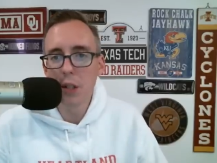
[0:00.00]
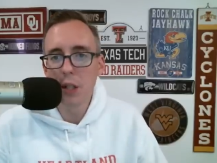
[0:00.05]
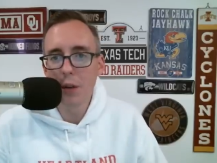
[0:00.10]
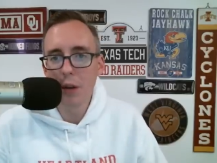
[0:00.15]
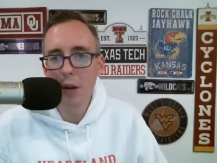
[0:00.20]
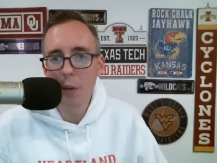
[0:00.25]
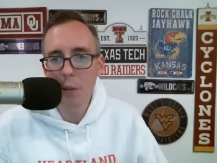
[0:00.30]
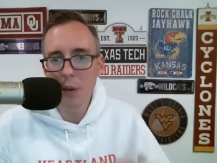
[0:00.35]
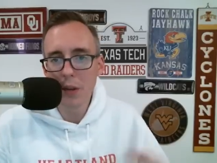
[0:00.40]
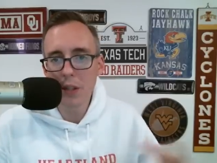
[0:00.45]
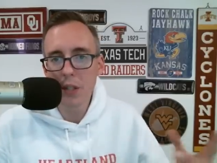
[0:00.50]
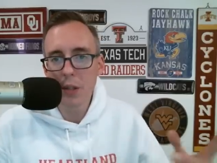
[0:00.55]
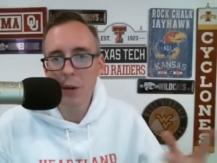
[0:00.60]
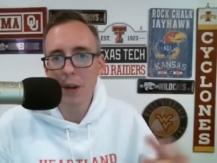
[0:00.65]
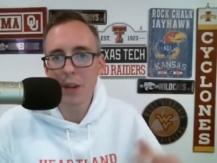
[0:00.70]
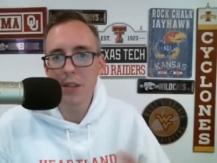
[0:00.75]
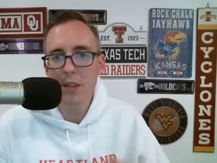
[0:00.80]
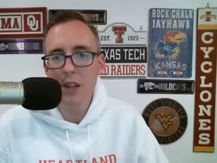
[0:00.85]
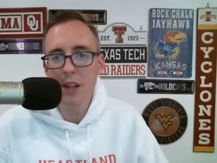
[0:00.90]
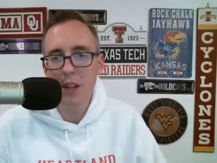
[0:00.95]
to it once
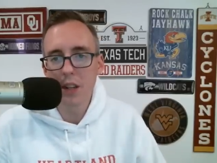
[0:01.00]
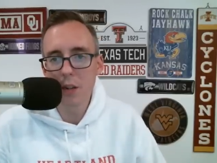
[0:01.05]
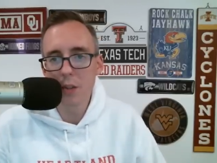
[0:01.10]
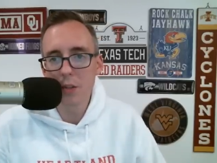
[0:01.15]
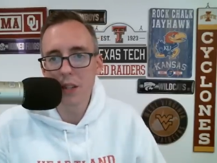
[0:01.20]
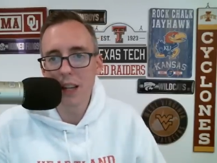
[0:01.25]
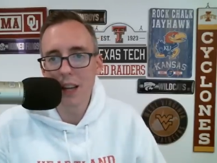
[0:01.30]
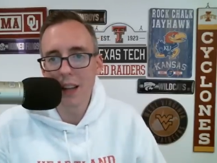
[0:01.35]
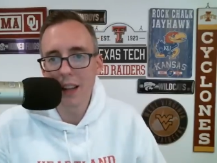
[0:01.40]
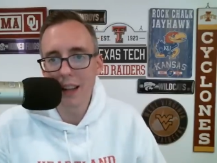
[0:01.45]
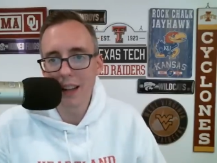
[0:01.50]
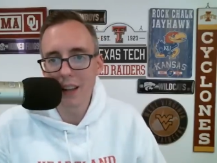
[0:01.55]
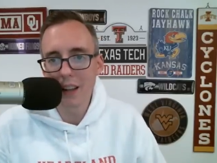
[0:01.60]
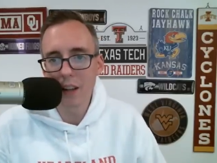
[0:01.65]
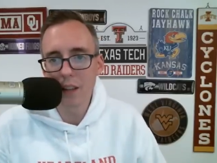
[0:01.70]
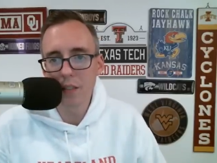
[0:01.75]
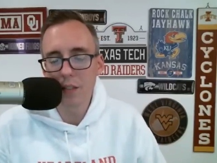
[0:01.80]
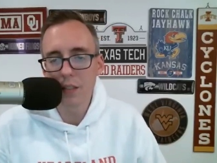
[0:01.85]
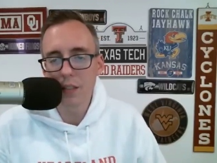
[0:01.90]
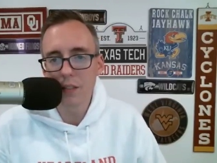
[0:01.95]
USC and UCLA
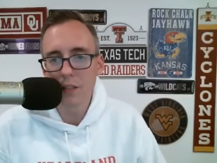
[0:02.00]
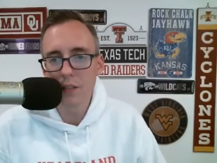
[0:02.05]
leave?